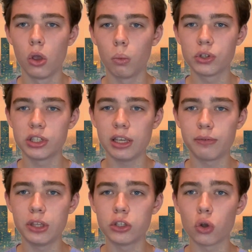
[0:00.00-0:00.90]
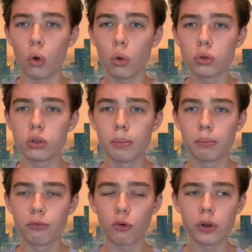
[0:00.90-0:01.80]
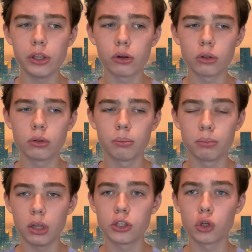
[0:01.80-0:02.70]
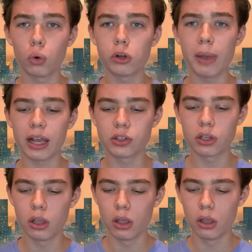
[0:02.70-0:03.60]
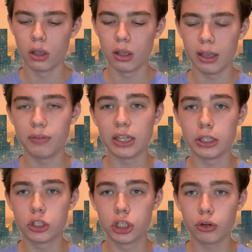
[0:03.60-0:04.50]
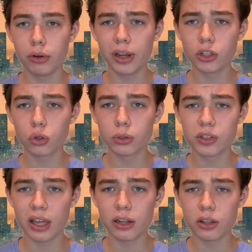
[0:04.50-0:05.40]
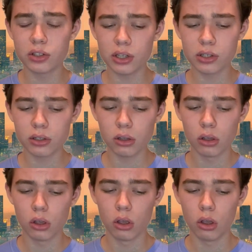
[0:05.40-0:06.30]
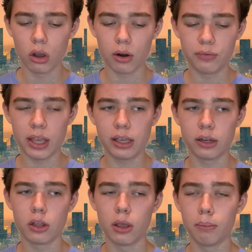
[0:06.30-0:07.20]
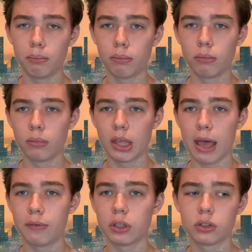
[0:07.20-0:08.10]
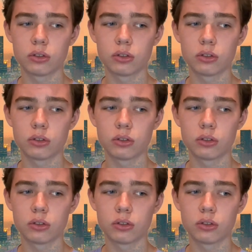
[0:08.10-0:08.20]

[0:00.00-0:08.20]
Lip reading: We'll see if these old 40-year-old plus quarterbacks, if they deteriorate towards the end of the season, or if they can have a